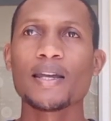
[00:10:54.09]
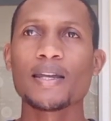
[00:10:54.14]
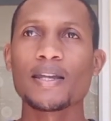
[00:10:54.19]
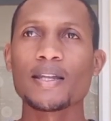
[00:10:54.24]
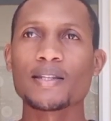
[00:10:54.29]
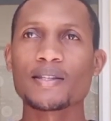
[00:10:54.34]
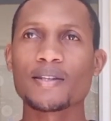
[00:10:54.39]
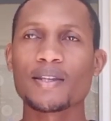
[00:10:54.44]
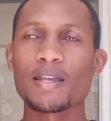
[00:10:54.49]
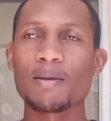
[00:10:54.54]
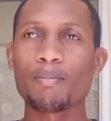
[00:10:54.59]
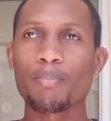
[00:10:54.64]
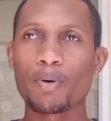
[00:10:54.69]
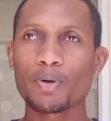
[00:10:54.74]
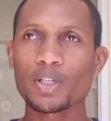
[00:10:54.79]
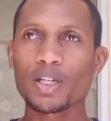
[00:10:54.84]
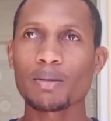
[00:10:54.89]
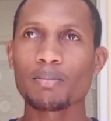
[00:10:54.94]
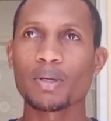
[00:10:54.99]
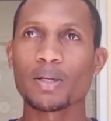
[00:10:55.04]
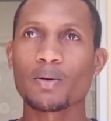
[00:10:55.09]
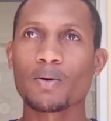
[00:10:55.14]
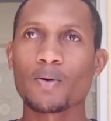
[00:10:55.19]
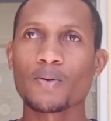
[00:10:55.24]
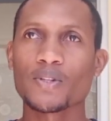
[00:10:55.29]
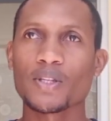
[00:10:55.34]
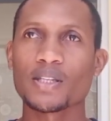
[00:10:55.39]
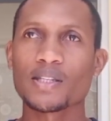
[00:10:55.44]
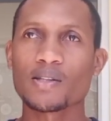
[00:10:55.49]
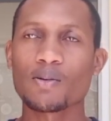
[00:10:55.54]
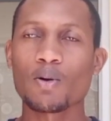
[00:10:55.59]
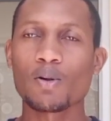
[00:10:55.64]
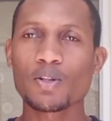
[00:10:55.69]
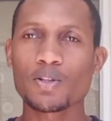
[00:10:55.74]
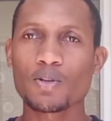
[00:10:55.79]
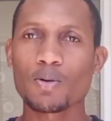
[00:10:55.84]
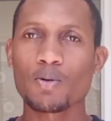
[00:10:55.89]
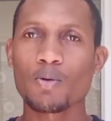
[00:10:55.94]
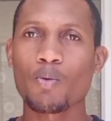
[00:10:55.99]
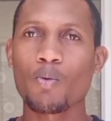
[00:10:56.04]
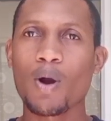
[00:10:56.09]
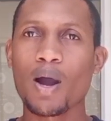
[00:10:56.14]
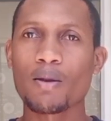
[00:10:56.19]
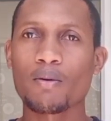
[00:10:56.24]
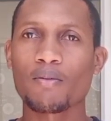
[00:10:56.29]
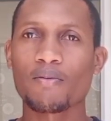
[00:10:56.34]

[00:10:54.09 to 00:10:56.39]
it's important because it's also one